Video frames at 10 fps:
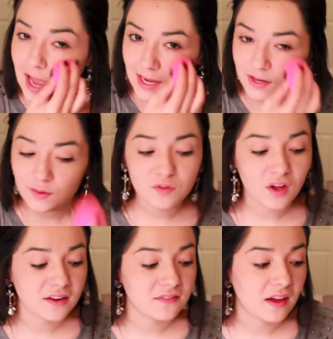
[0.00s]
know a
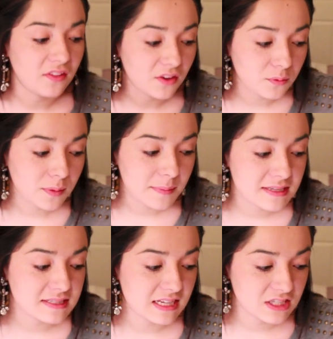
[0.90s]
lot of other
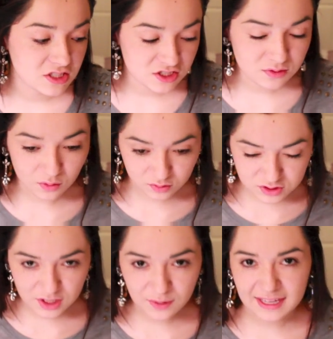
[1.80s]
women tend to
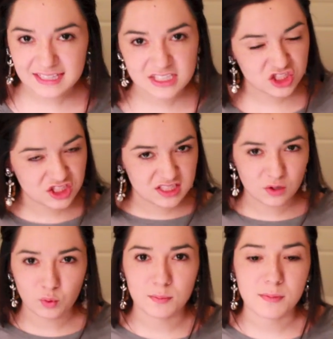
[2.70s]
also. I guess it's just a
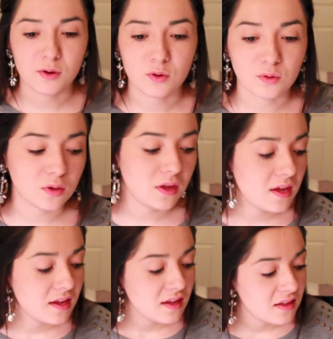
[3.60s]
hormonal
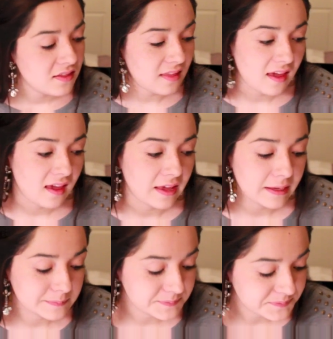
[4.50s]
thing.